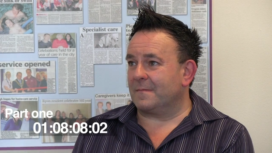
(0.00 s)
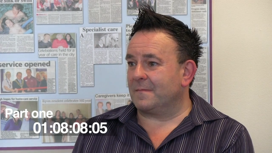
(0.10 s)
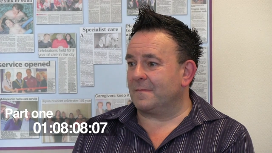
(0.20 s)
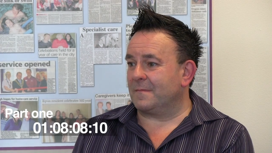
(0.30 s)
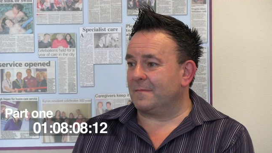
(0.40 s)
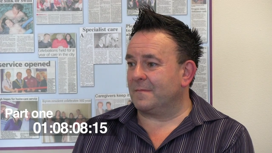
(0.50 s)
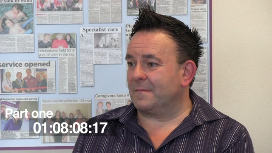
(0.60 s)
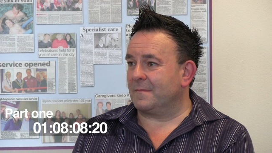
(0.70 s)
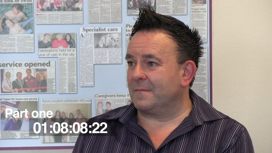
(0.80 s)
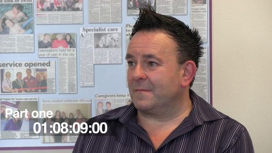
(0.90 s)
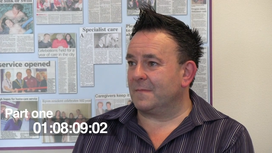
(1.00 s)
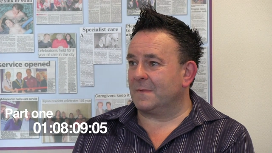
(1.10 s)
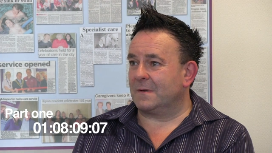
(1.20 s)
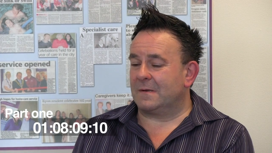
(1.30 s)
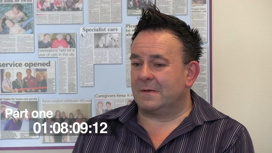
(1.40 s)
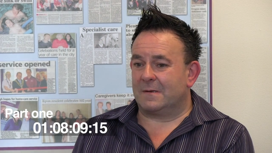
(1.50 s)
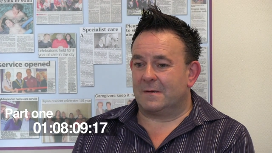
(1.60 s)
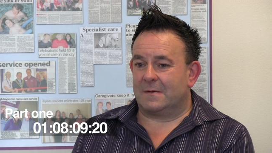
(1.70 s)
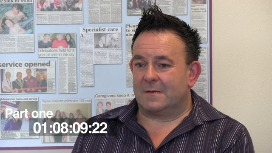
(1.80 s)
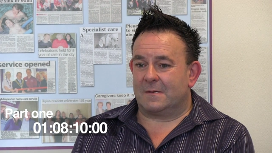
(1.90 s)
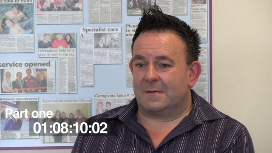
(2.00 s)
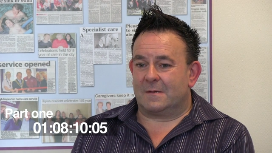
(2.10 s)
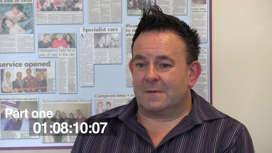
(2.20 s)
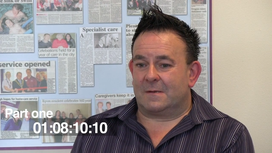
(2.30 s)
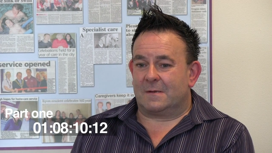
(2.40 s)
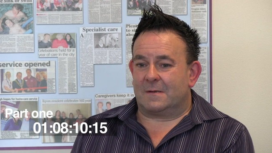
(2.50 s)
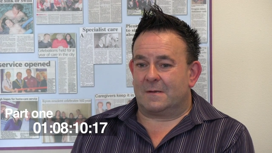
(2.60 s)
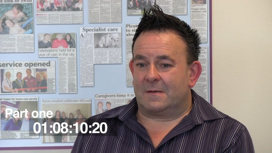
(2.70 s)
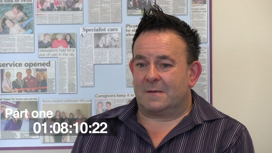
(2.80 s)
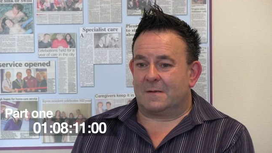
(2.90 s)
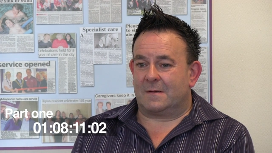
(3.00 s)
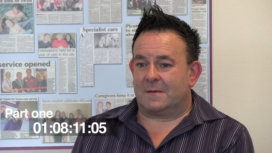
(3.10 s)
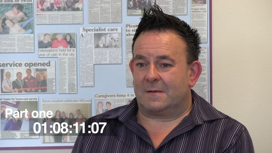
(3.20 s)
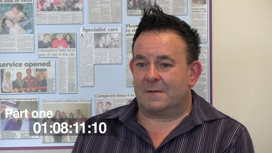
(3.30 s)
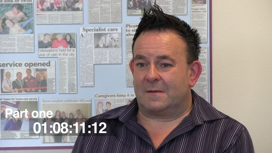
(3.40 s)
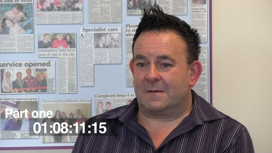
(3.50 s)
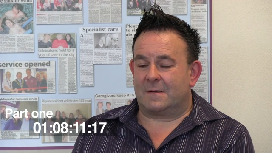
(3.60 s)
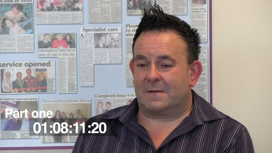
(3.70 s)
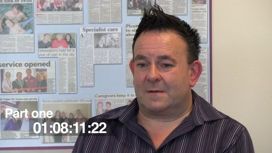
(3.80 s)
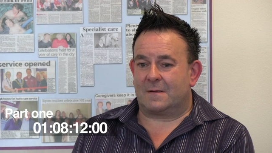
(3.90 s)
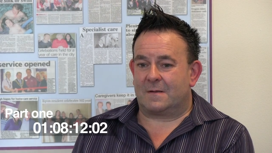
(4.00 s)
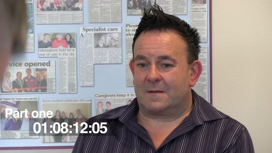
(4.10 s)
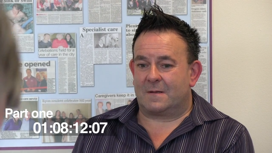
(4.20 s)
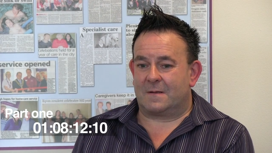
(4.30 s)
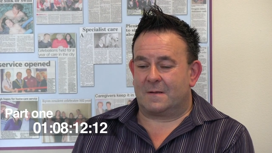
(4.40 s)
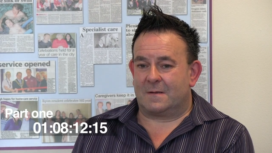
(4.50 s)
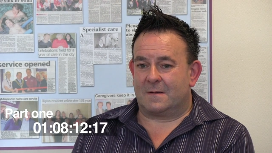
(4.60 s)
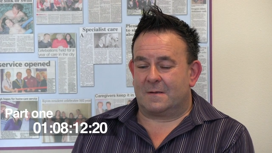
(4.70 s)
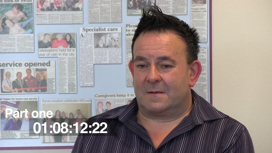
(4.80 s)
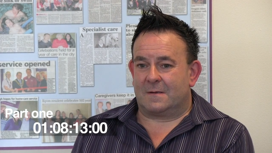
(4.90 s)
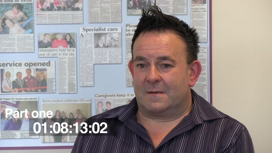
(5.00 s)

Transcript: [no speech]